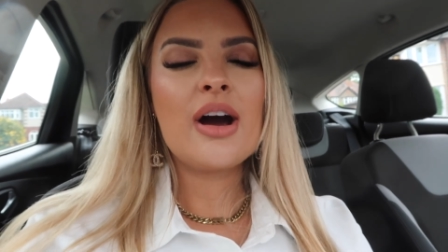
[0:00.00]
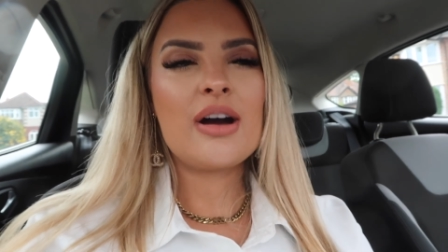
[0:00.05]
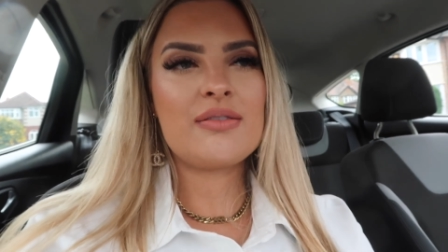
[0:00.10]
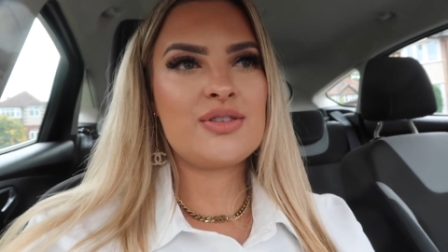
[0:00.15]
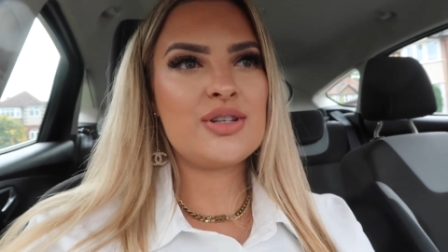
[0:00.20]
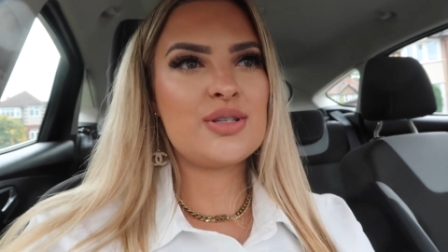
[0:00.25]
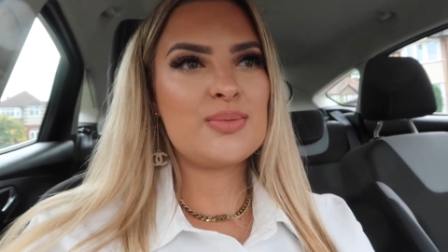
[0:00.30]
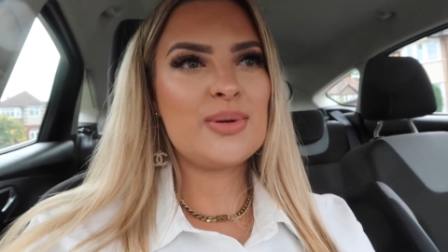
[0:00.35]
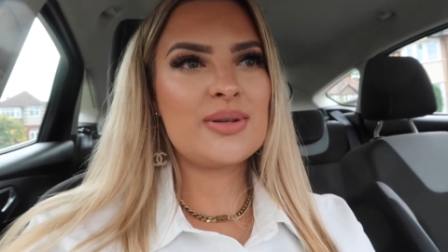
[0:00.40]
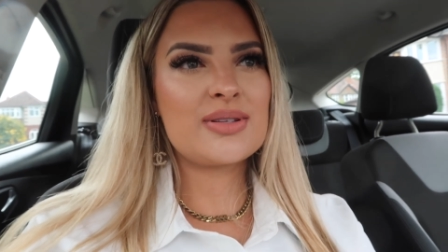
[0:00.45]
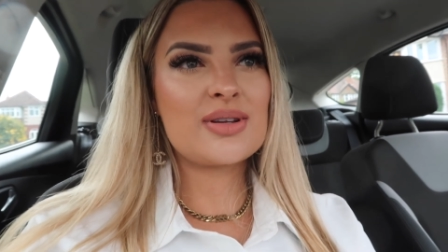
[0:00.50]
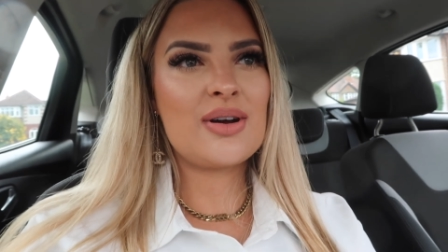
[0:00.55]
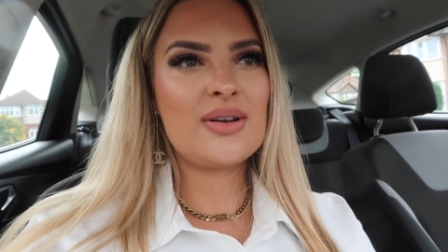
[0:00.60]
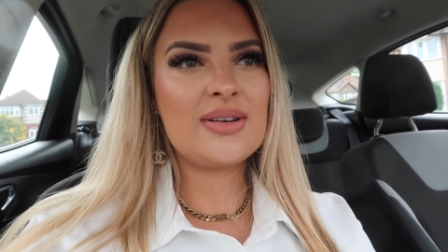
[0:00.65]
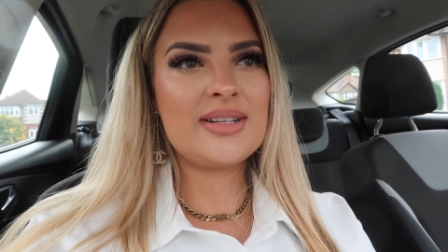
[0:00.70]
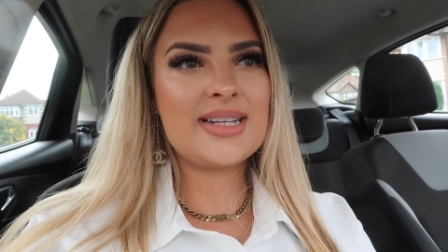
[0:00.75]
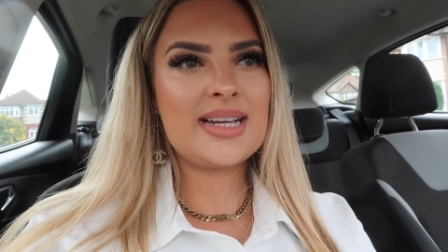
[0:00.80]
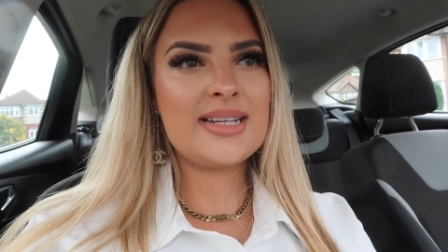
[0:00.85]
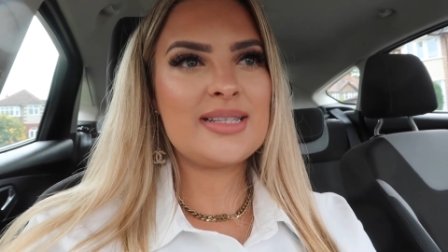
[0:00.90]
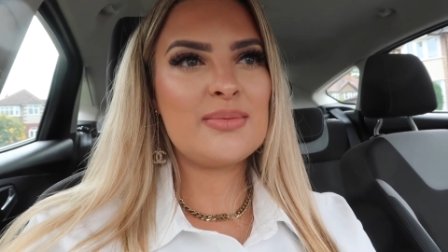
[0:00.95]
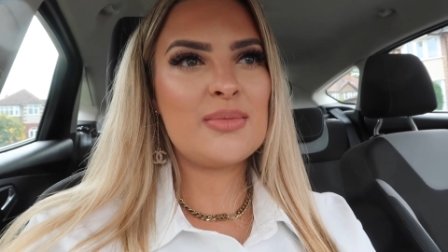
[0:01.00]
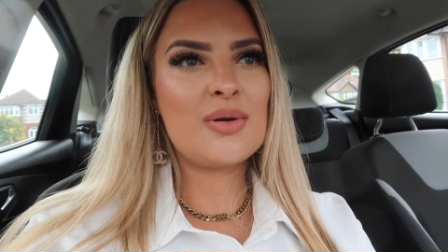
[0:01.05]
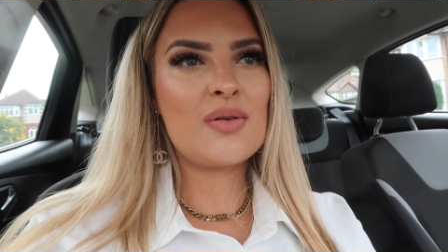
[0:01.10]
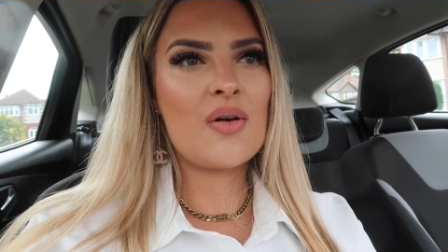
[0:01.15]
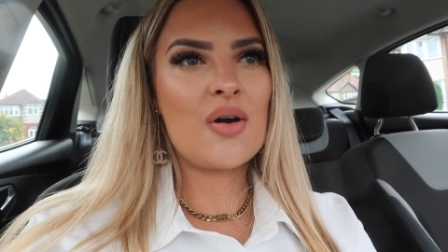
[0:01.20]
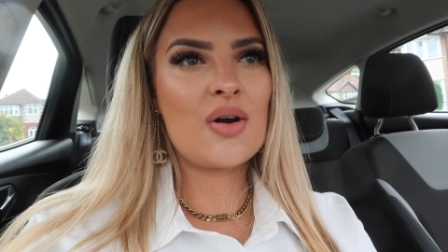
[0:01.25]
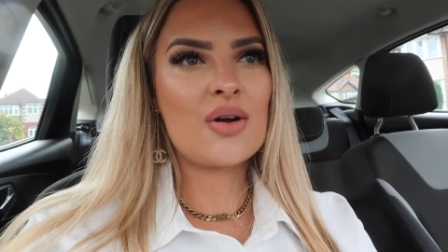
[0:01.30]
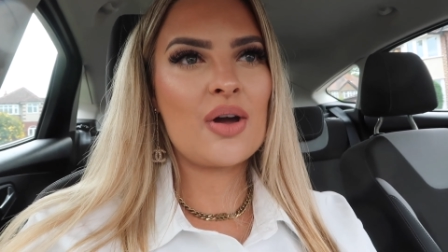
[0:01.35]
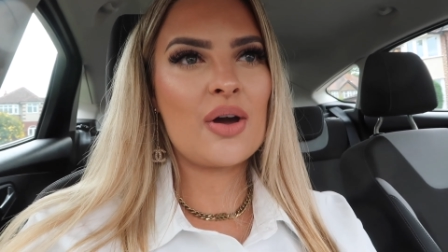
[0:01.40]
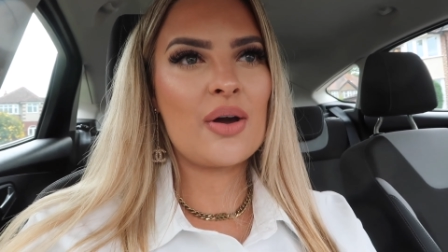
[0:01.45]
I've just booked a holiday to
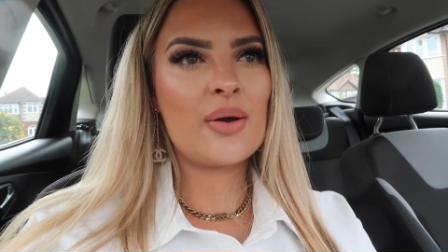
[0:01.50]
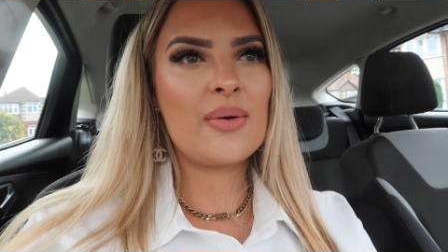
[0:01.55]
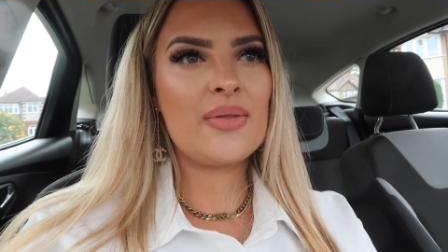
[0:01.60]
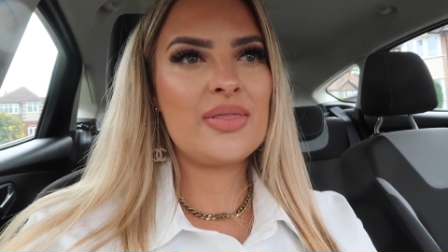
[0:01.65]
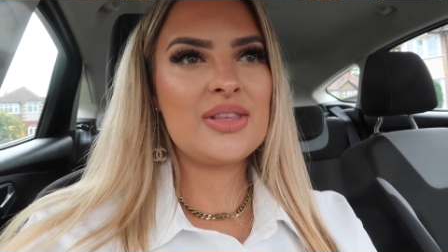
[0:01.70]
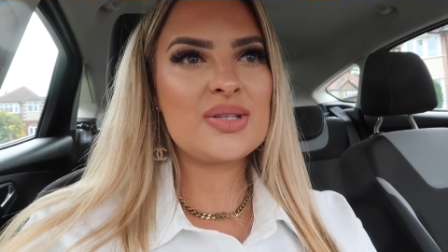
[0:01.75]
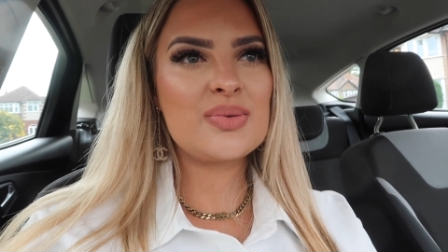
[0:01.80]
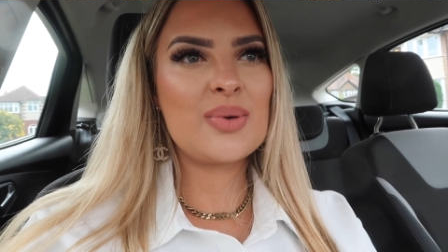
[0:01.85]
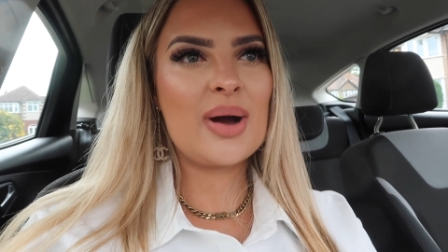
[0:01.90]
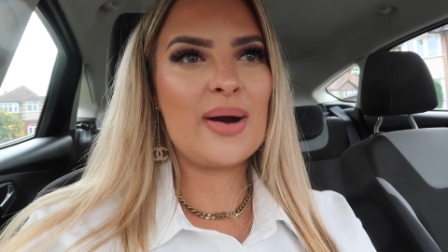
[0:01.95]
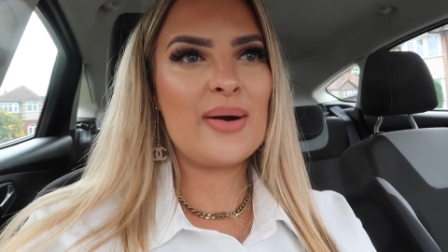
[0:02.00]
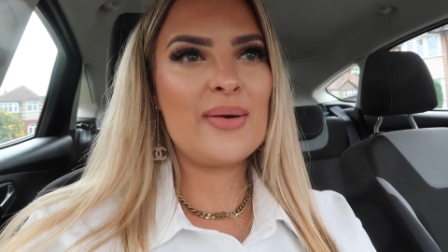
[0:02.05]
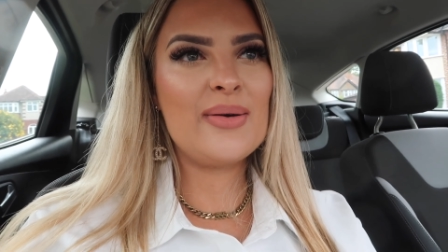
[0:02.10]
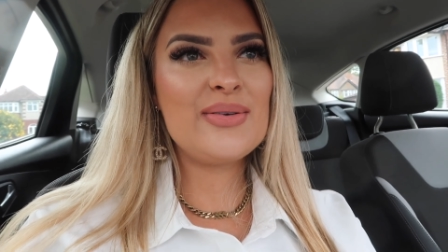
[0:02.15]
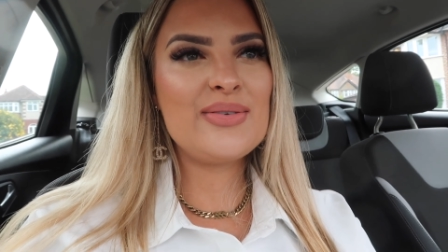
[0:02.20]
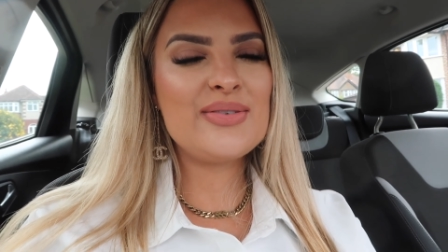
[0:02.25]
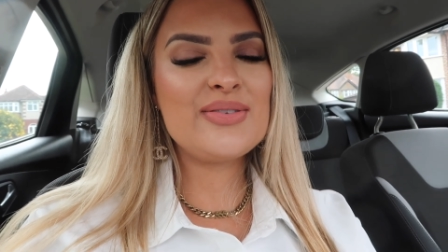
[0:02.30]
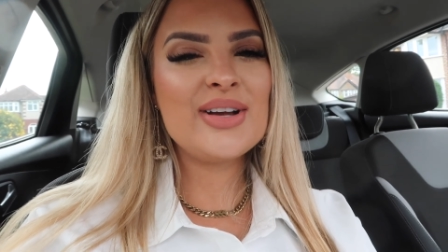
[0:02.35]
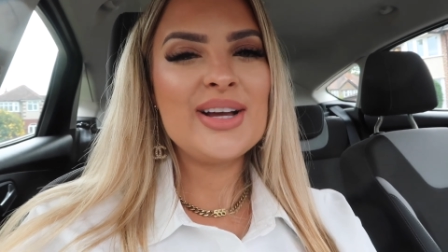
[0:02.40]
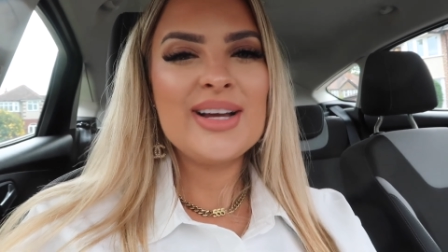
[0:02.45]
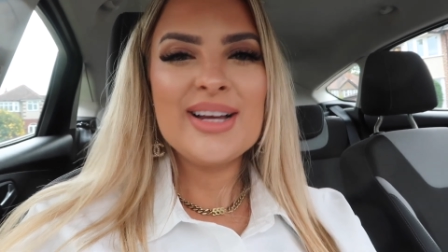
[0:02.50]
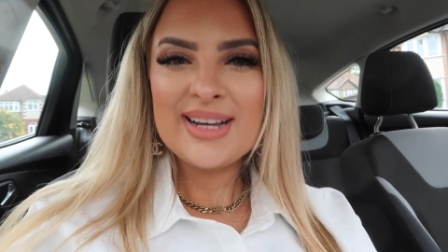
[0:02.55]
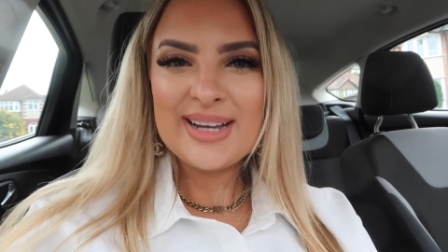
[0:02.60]
Morocco on the 12th